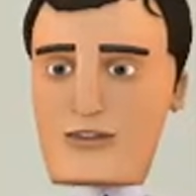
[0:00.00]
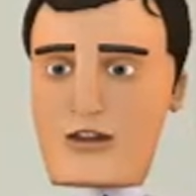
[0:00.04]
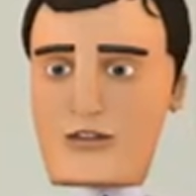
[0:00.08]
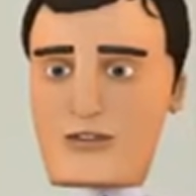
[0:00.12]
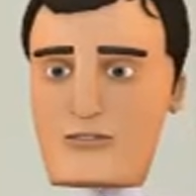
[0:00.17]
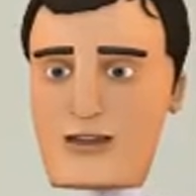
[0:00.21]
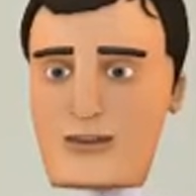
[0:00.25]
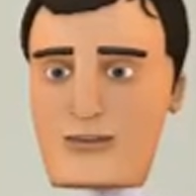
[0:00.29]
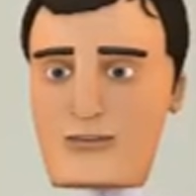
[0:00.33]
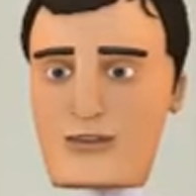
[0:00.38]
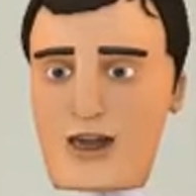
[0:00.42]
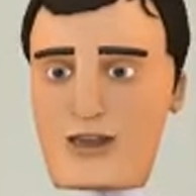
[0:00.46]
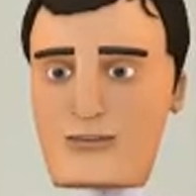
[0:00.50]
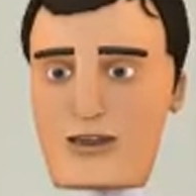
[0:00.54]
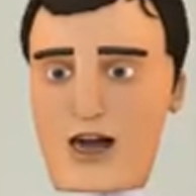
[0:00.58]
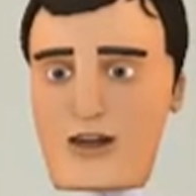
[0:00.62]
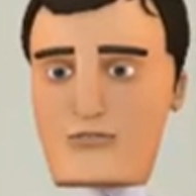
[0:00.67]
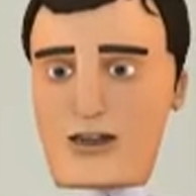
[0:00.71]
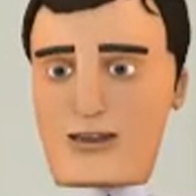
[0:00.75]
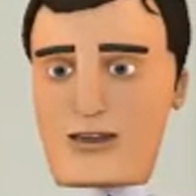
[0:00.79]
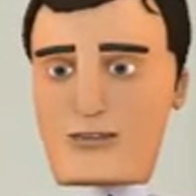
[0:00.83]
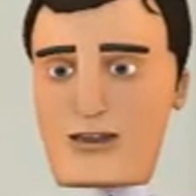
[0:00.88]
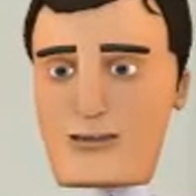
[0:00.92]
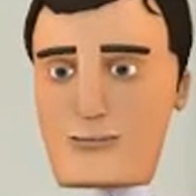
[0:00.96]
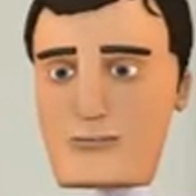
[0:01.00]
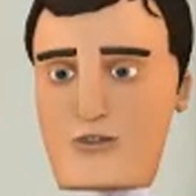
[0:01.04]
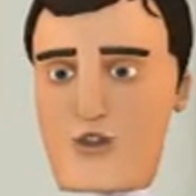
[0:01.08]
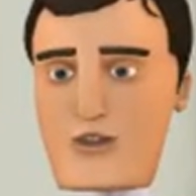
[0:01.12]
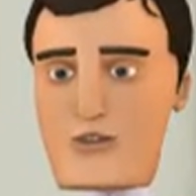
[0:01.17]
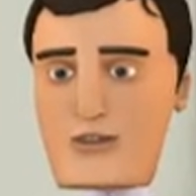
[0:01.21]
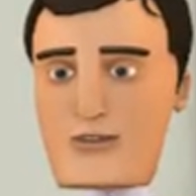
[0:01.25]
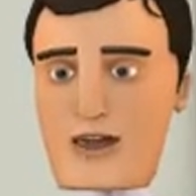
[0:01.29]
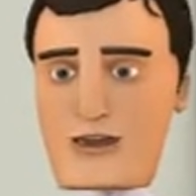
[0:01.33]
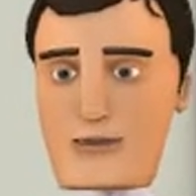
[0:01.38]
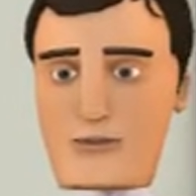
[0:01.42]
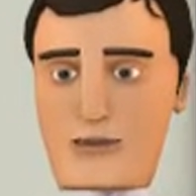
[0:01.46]
and irrelevant
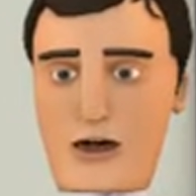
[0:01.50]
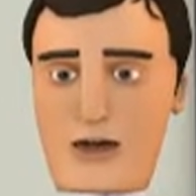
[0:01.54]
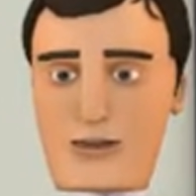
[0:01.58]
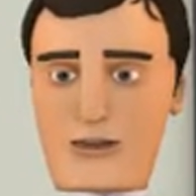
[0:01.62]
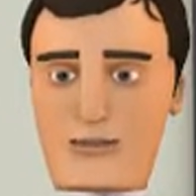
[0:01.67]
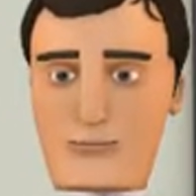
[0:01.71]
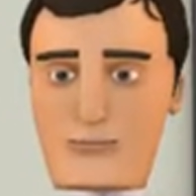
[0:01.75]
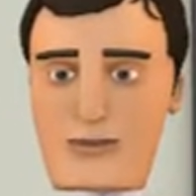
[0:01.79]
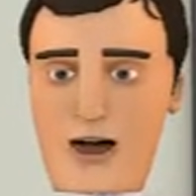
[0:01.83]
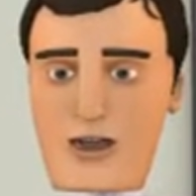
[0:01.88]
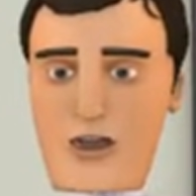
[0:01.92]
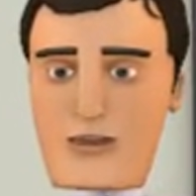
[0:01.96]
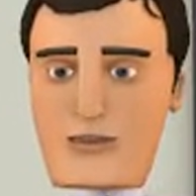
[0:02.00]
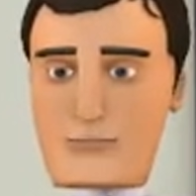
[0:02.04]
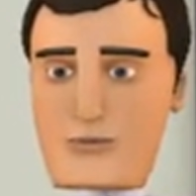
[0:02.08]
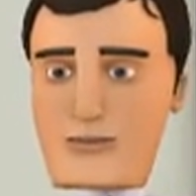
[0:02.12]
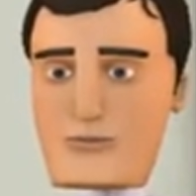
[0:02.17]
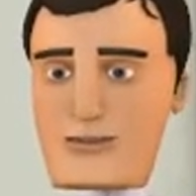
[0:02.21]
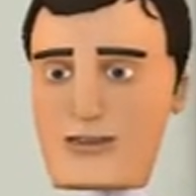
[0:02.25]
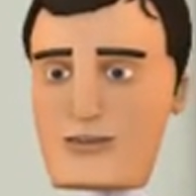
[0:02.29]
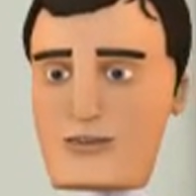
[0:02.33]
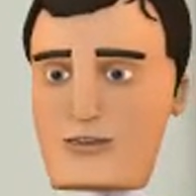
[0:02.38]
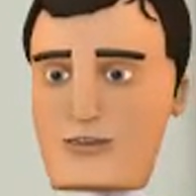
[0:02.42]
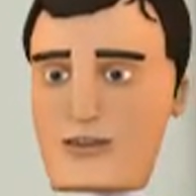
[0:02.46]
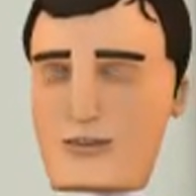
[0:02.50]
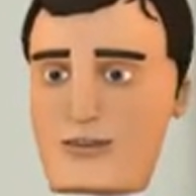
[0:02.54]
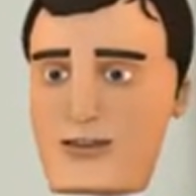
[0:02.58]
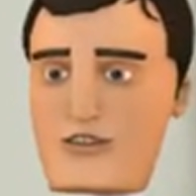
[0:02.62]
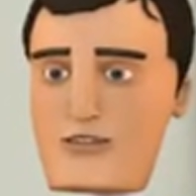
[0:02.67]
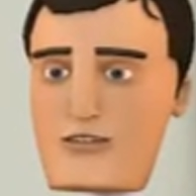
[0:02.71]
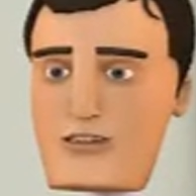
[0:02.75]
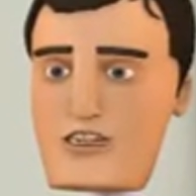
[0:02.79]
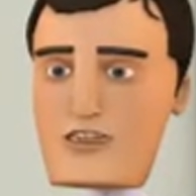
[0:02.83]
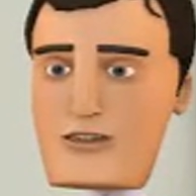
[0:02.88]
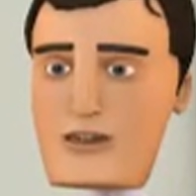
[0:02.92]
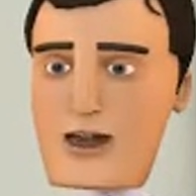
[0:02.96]
point about my
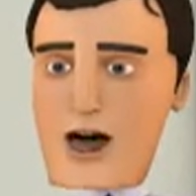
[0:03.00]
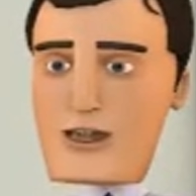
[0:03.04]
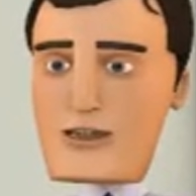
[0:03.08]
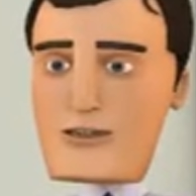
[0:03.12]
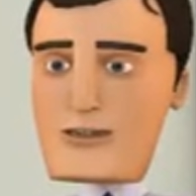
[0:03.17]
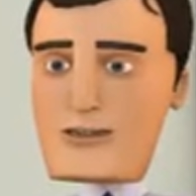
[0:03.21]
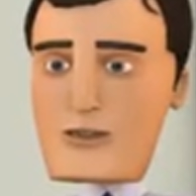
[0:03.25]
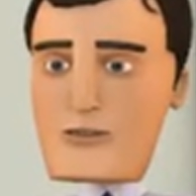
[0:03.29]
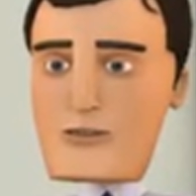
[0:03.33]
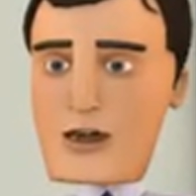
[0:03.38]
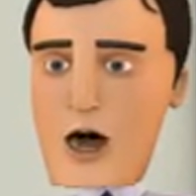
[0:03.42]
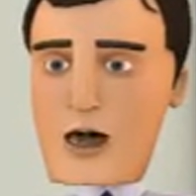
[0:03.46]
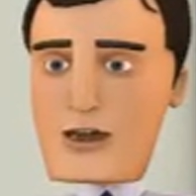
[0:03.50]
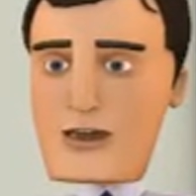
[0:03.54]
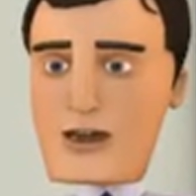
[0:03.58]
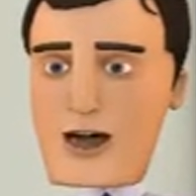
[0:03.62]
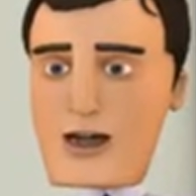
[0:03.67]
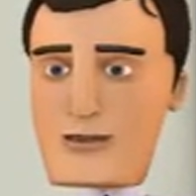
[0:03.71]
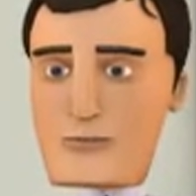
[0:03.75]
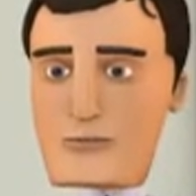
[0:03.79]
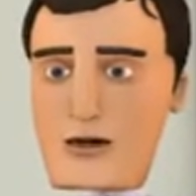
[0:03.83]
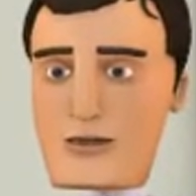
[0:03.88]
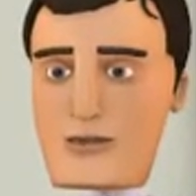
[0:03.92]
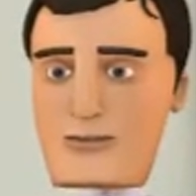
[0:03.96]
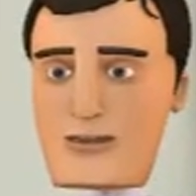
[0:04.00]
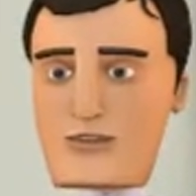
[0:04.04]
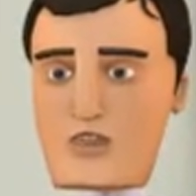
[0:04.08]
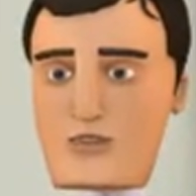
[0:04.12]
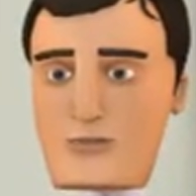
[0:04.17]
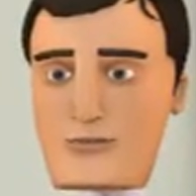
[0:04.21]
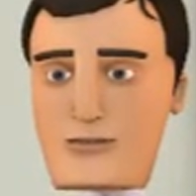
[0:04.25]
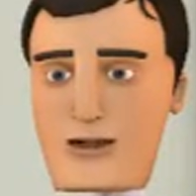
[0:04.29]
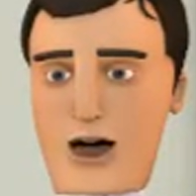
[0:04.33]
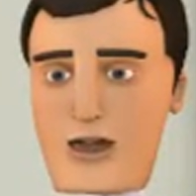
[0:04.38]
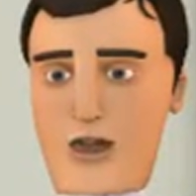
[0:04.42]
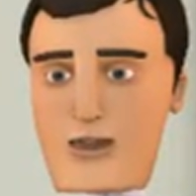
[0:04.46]
reproductive cycle, how I
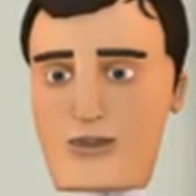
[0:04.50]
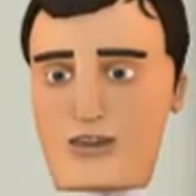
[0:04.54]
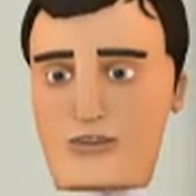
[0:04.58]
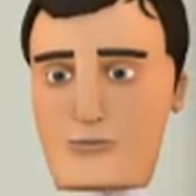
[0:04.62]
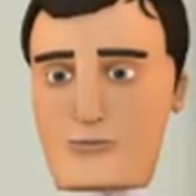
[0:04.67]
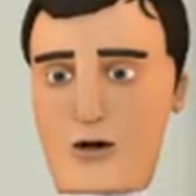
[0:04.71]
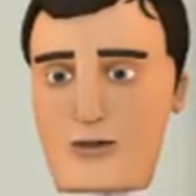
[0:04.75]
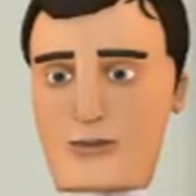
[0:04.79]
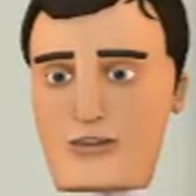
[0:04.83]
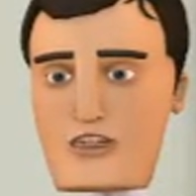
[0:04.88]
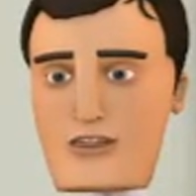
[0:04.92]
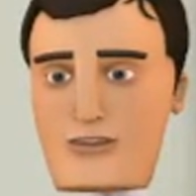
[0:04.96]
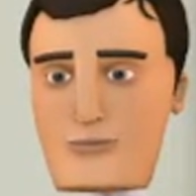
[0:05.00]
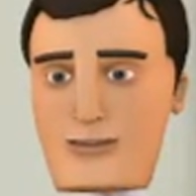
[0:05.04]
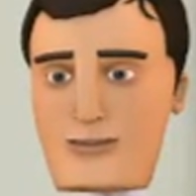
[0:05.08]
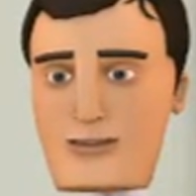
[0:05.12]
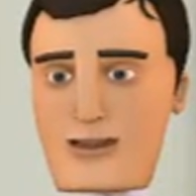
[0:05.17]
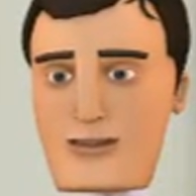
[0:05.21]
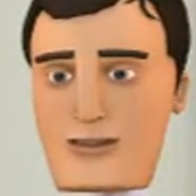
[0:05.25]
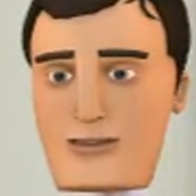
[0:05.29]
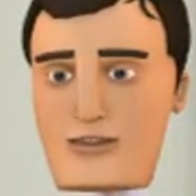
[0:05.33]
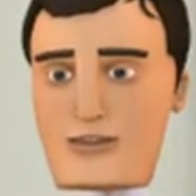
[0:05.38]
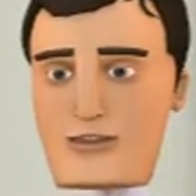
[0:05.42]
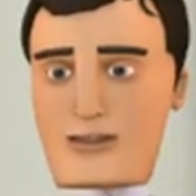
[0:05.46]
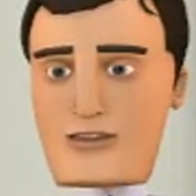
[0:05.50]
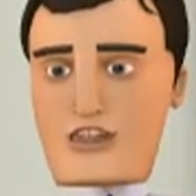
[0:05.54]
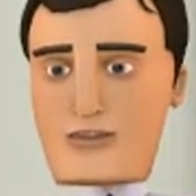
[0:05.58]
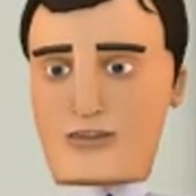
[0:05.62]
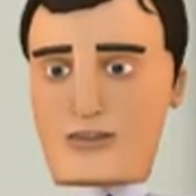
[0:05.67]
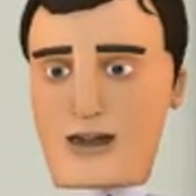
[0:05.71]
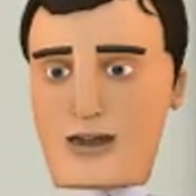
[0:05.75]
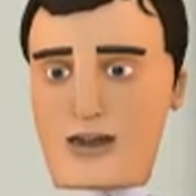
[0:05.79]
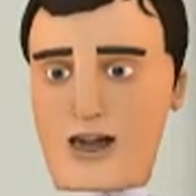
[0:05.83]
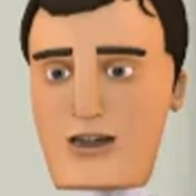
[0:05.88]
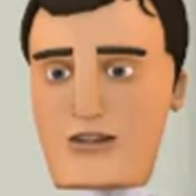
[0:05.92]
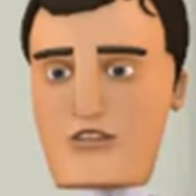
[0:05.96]
manage my responsible dick is
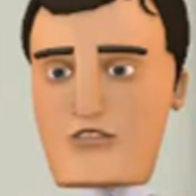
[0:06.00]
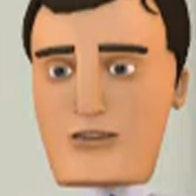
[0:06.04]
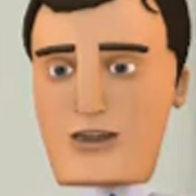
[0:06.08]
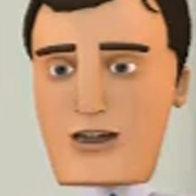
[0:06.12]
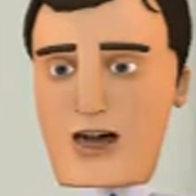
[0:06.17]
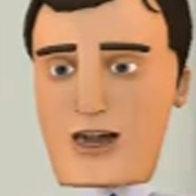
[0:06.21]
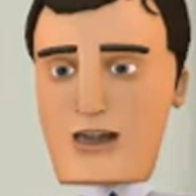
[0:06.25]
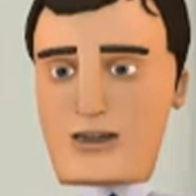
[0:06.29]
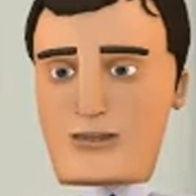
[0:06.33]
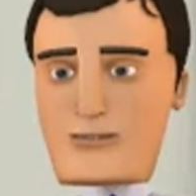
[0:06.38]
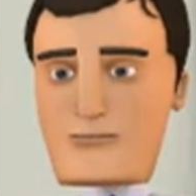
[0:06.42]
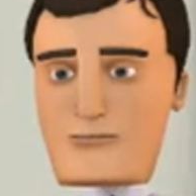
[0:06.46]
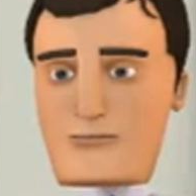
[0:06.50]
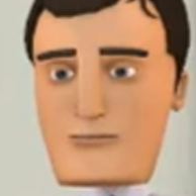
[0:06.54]
my affair.